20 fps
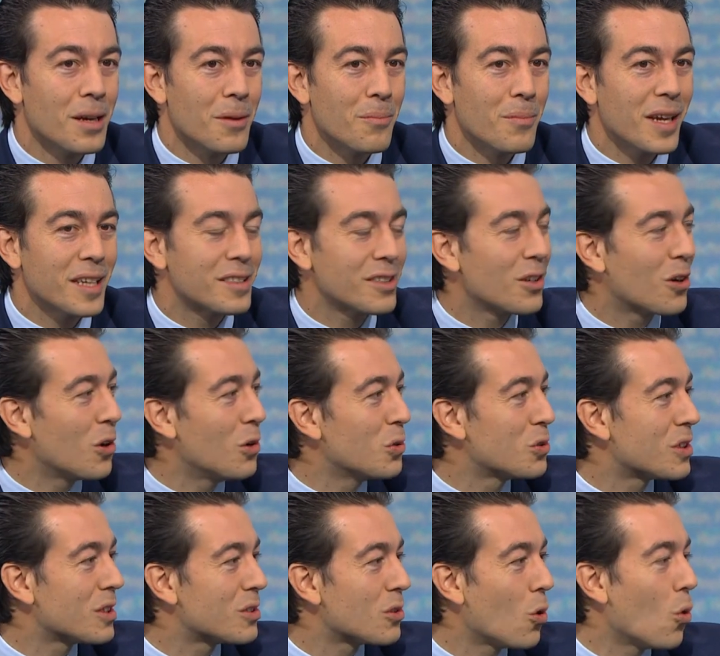Mexico
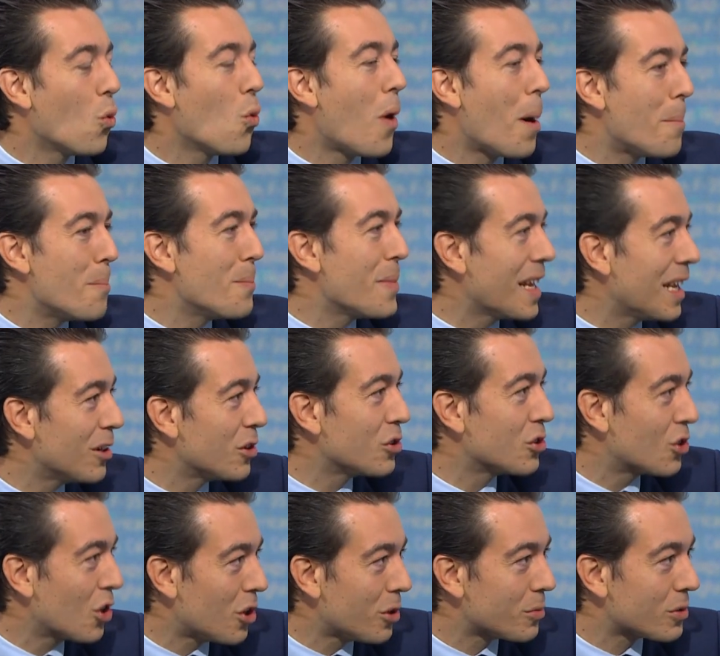loses one million
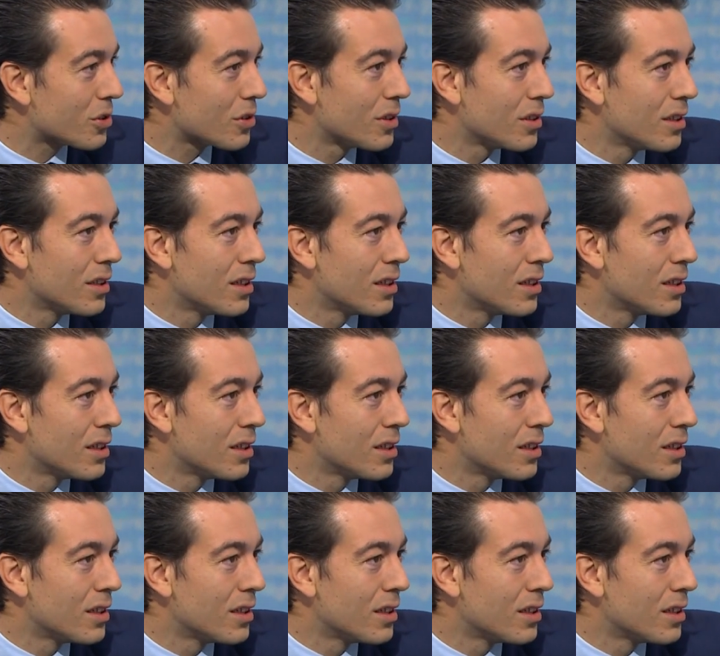jobs.